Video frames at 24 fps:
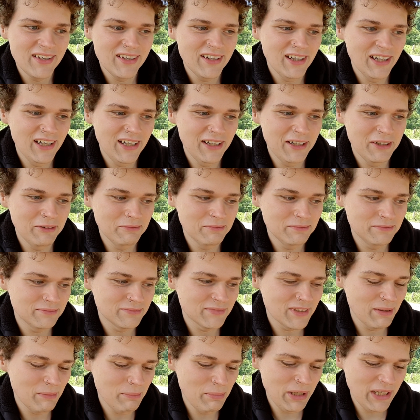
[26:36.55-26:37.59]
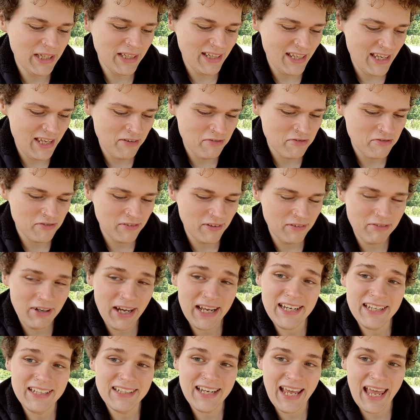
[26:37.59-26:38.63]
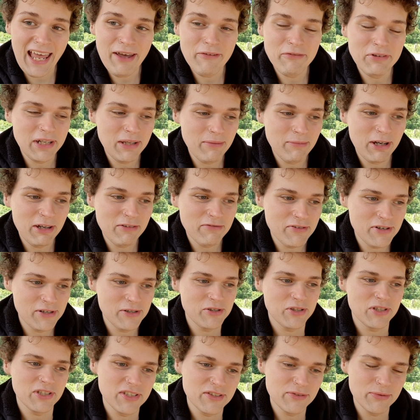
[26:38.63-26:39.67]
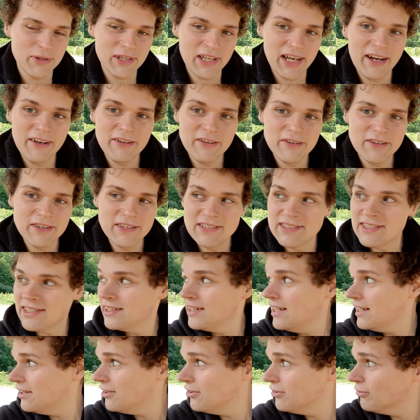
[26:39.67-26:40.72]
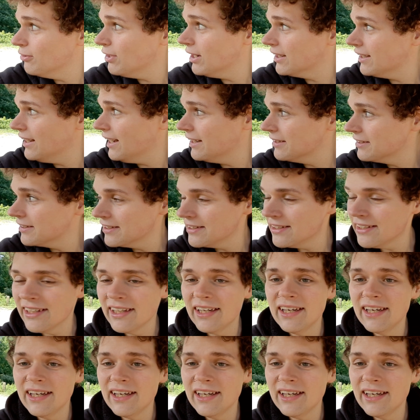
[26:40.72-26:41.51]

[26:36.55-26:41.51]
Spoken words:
But if I didn't have any malfunctions with either the 10-8 or the Rock Island,